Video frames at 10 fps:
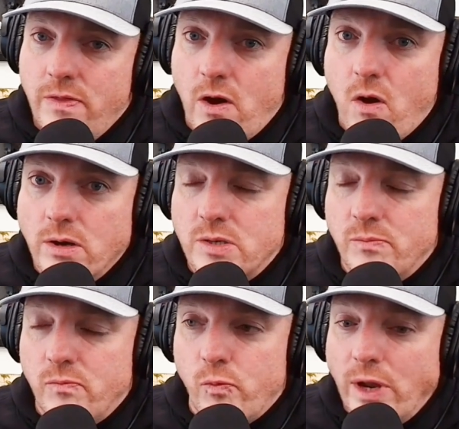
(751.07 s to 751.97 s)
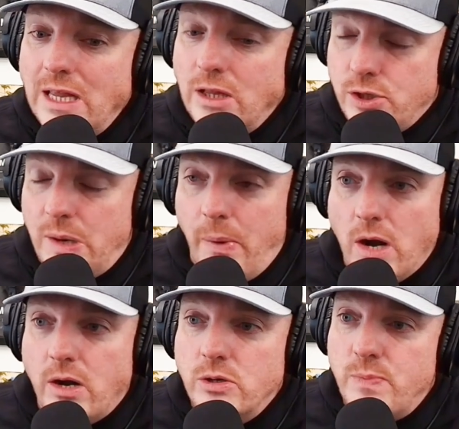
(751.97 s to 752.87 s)
There are some really legit
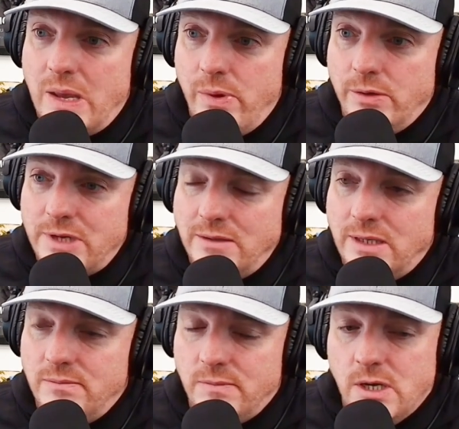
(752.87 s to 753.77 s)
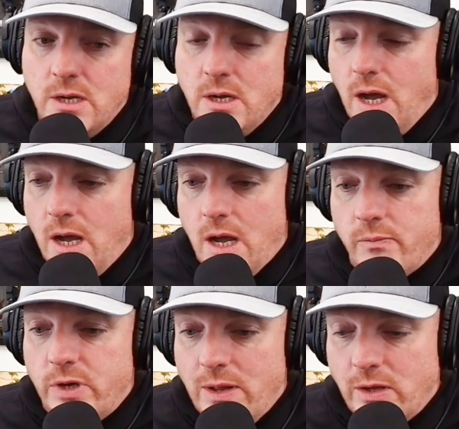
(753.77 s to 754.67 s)
Broncos being built out there. I
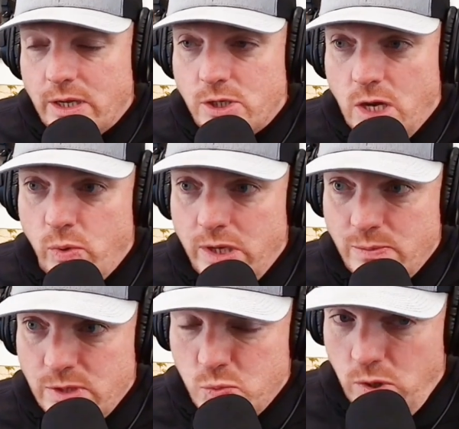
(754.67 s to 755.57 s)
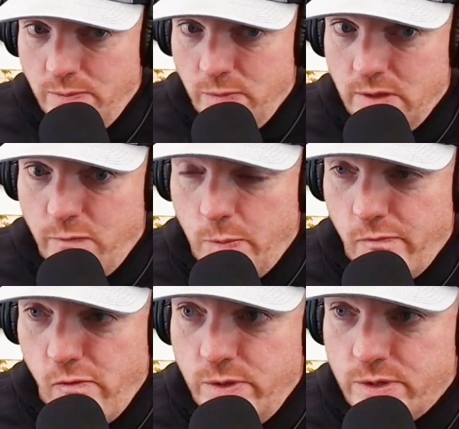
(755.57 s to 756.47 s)
look at John Williams as one with the Ford
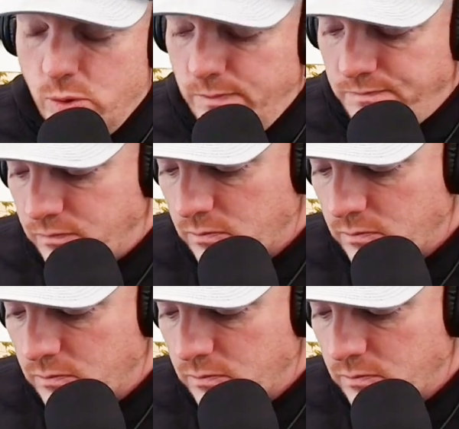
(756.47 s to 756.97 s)
Performance School.